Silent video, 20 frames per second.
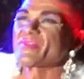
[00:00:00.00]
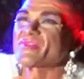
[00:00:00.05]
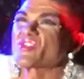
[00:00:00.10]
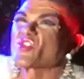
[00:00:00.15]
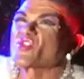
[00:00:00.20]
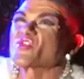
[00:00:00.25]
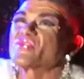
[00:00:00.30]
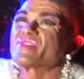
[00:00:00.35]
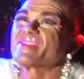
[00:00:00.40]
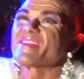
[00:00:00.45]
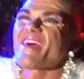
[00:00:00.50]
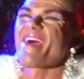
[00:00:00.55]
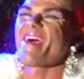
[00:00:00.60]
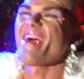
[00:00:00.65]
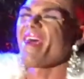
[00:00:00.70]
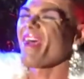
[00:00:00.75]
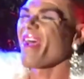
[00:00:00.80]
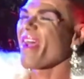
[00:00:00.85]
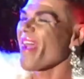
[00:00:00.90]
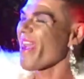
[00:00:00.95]
in that way
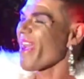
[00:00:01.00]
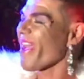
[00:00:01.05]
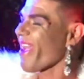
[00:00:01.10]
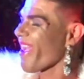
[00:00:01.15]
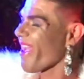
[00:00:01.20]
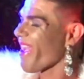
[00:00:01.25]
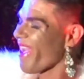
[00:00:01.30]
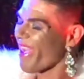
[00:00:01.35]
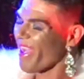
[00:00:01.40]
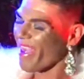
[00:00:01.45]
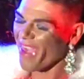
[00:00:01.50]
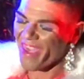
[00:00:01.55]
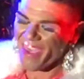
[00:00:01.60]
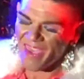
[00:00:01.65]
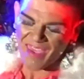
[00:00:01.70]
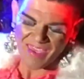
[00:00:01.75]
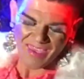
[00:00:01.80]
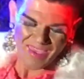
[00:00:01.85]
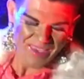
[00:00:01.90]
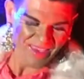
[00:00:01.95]
and tell stories.
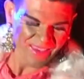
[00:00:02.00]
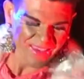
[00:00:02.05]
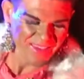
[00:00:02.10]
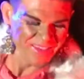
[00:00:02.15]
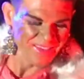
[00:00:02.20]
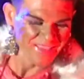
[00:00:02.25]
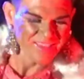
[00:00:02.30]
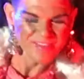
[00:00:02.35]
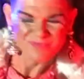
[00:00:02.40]
So you've been